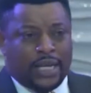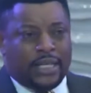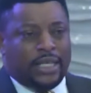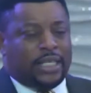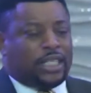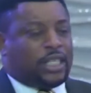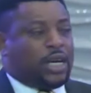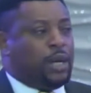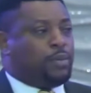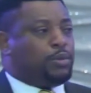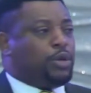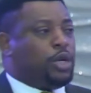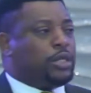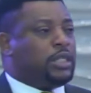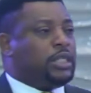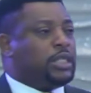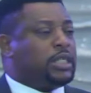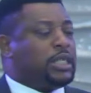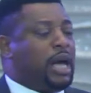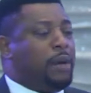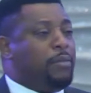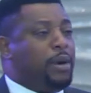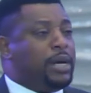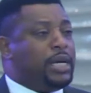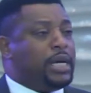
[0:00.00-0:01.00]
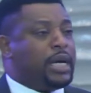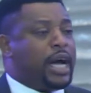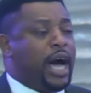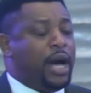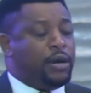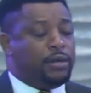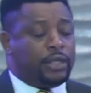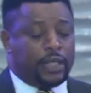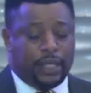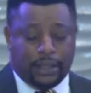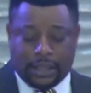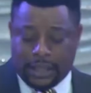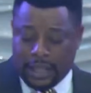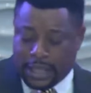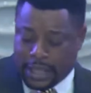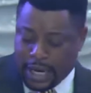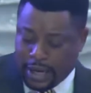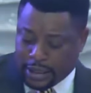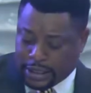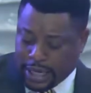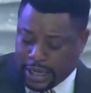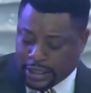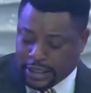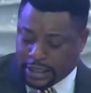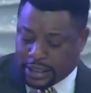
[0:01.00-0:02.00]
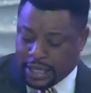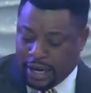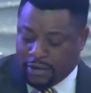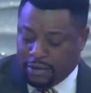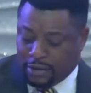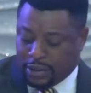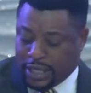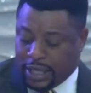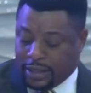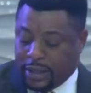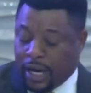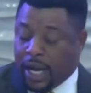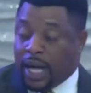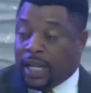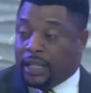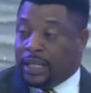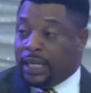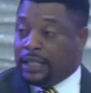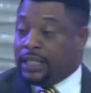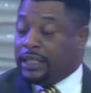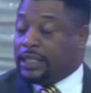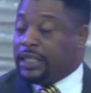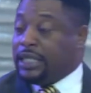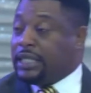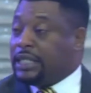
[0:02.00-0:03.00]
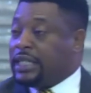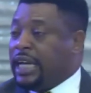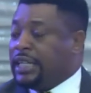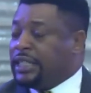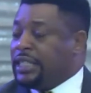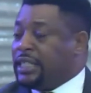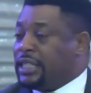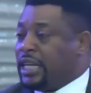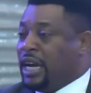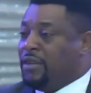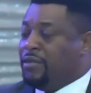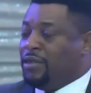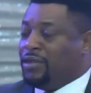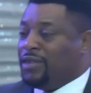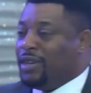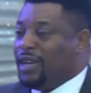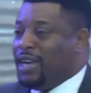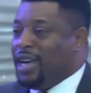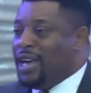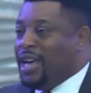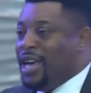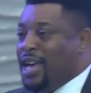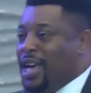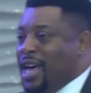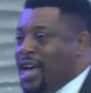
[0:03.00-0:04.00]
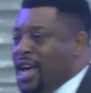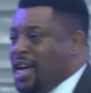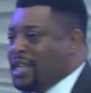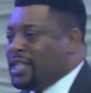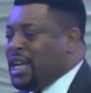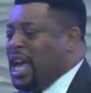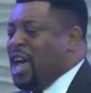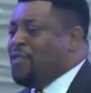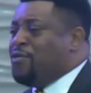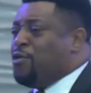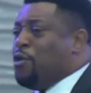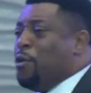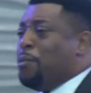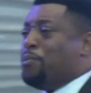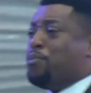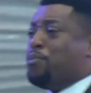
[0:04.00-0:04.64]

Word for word: at the scripture, Sister Monica used Ezekiel 37, 36, 37. He said, If you